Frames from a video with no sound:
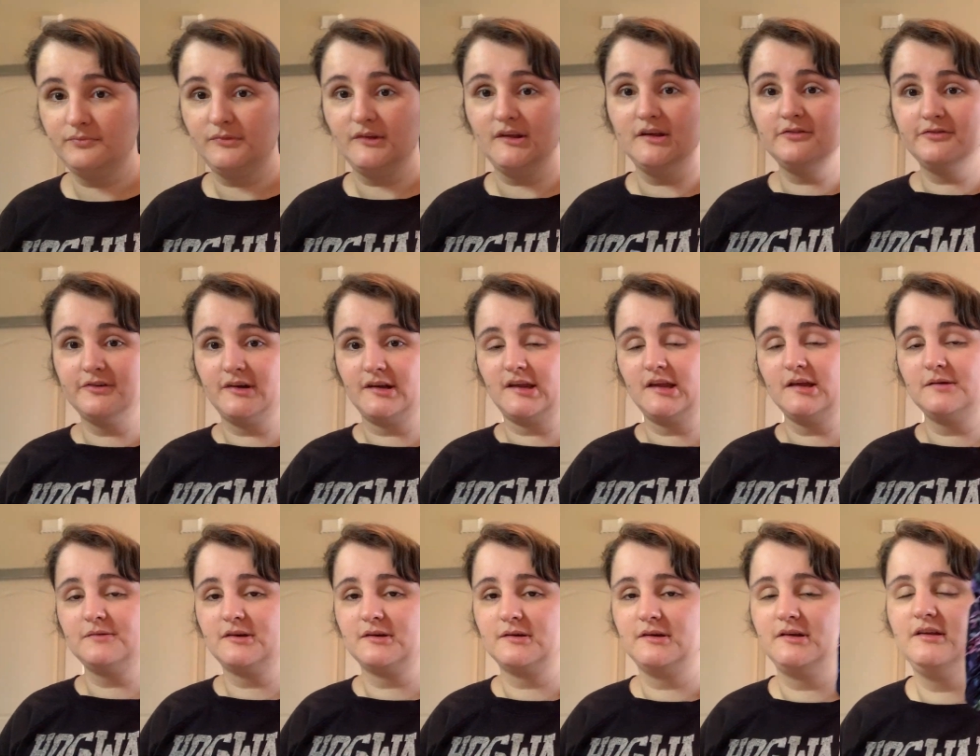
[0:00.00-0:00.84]
If I
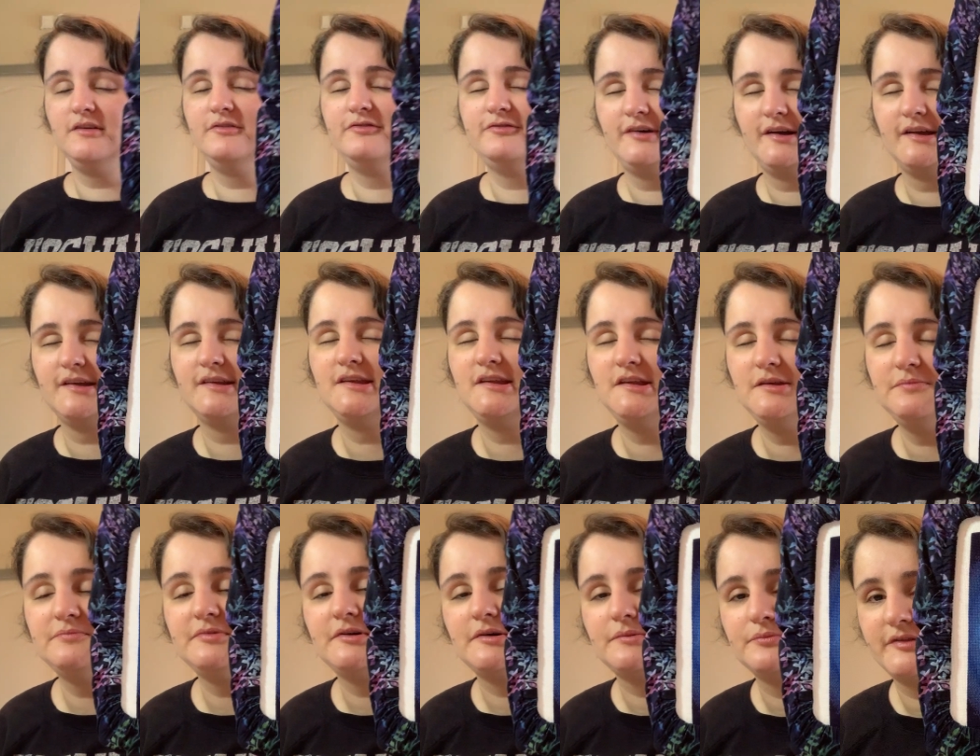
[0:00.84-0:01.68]
keep if I
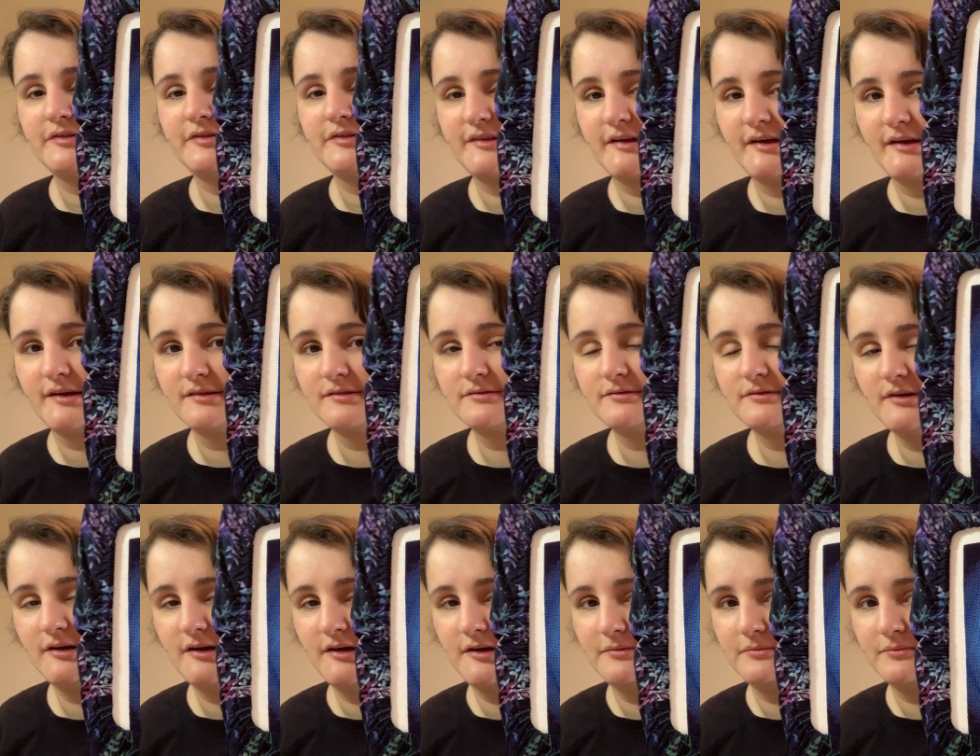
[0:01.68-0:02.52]
keep up with that
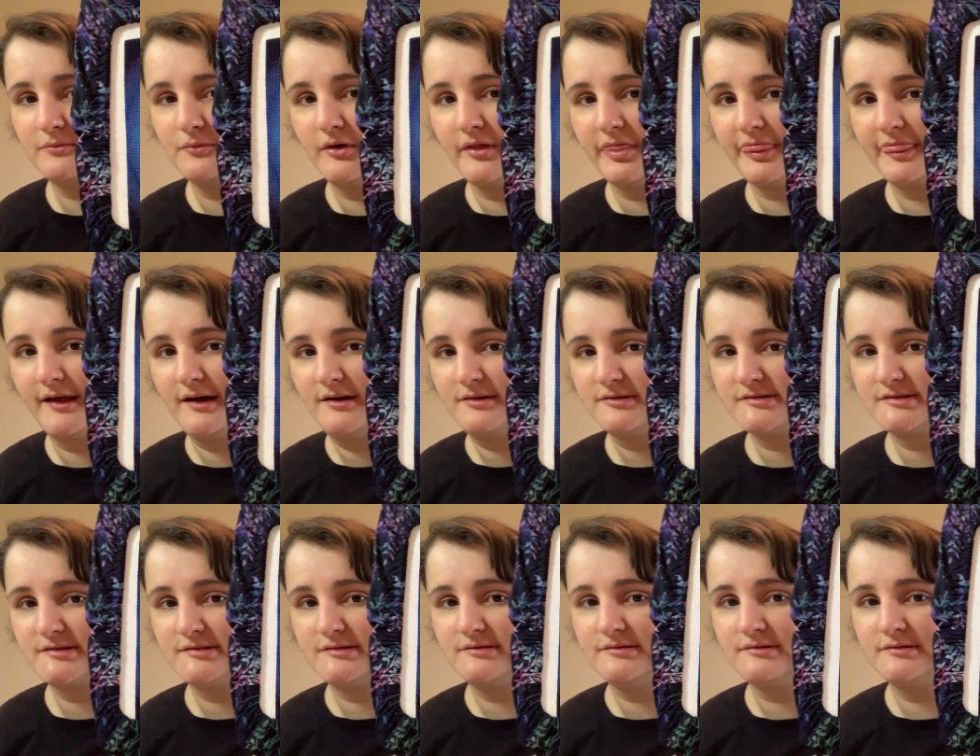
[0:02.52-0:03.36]
um,
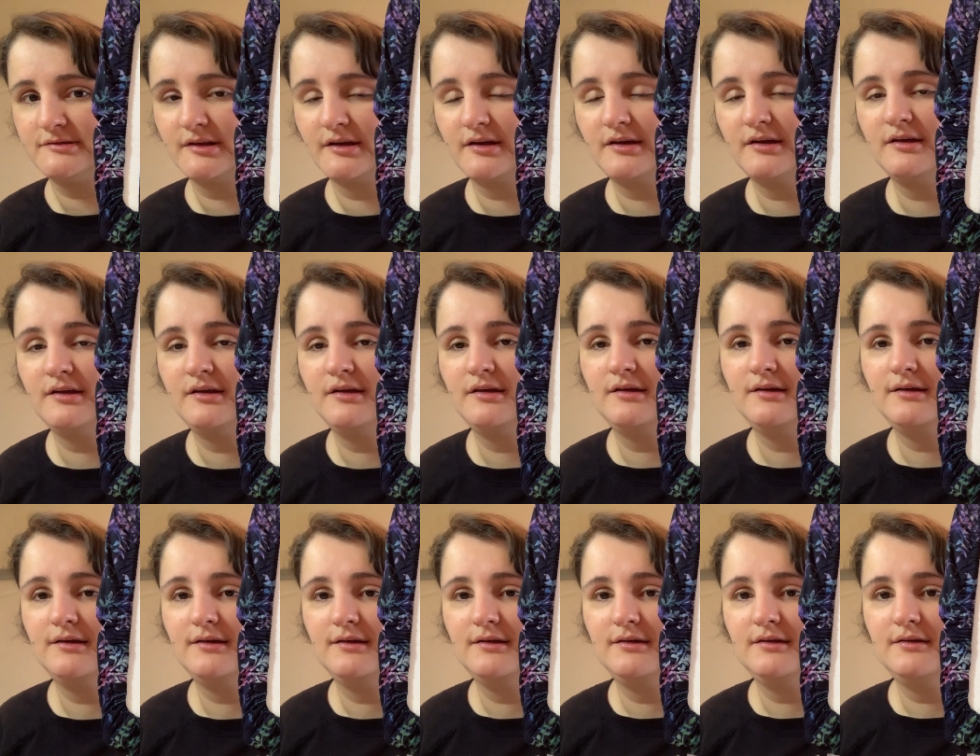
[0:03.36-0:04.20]
1,000
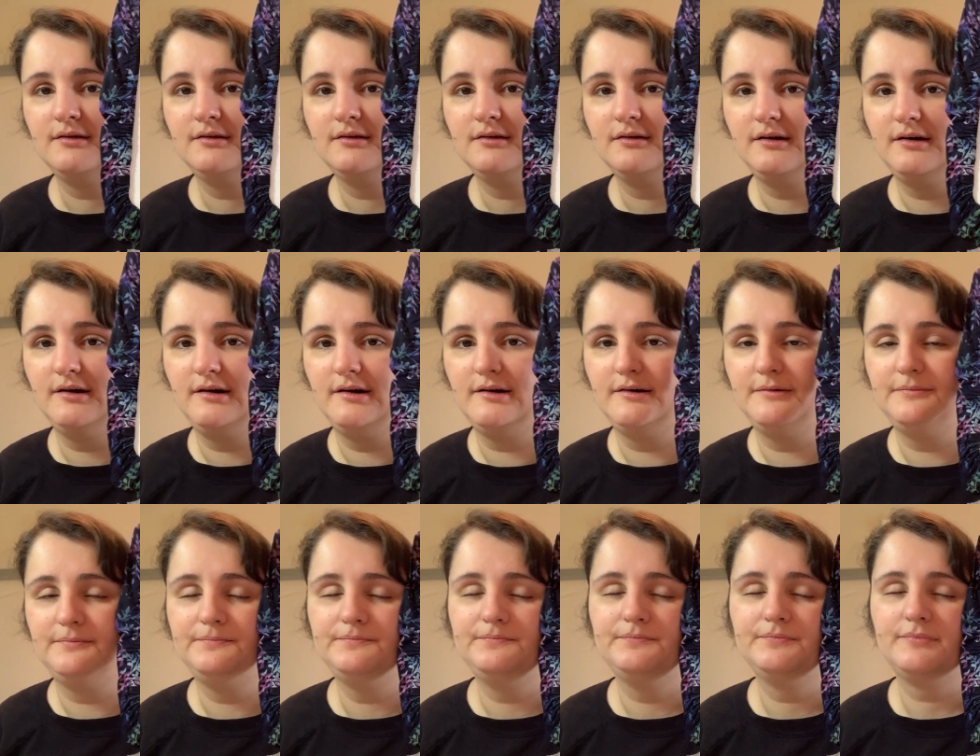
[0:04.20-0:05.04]

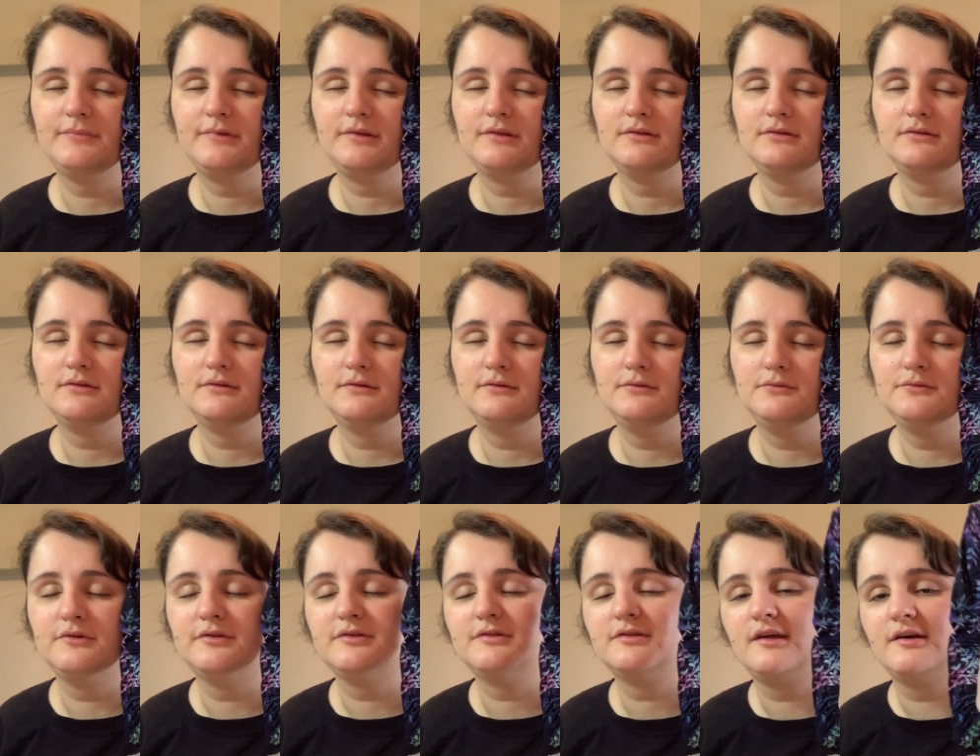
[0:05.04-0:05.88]
um,
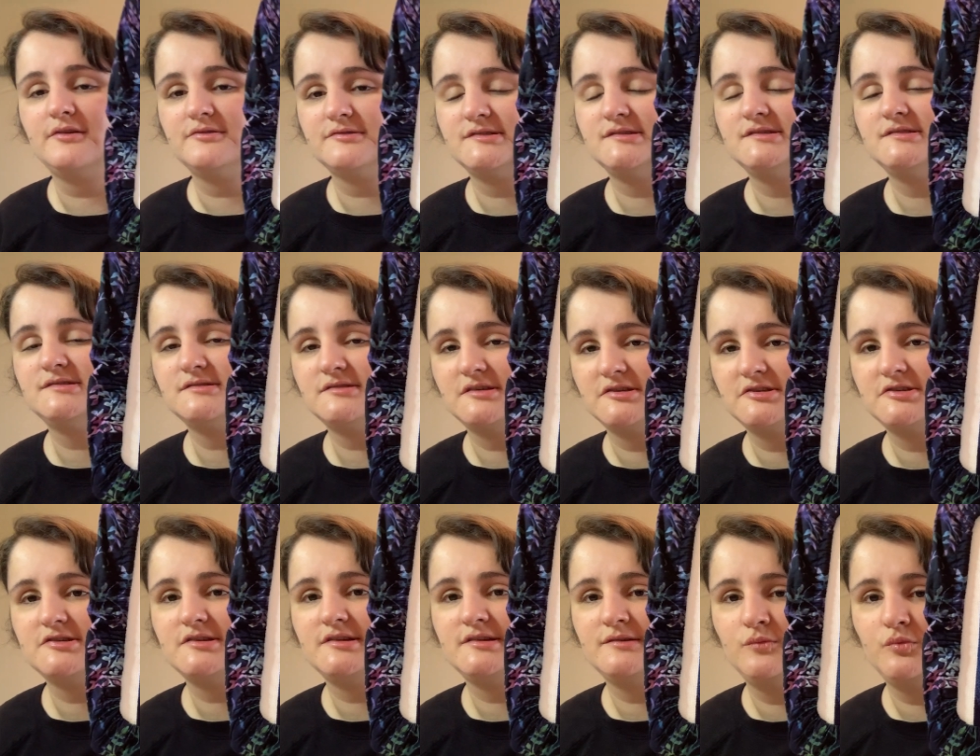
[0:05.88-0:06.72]
1,000
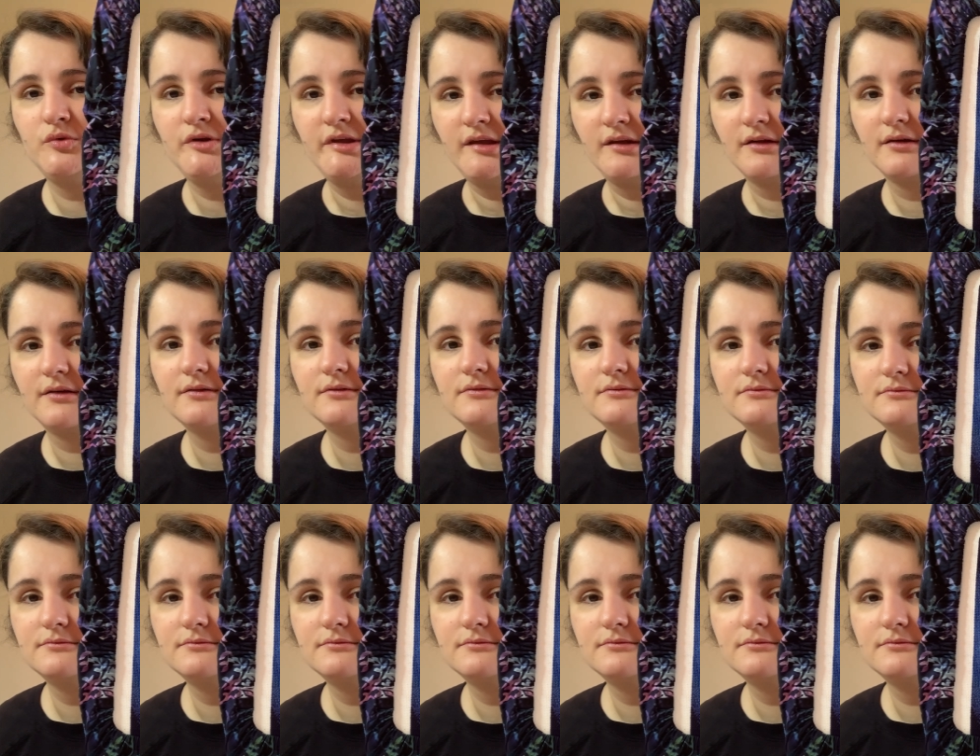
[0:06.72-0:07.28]
stitch a week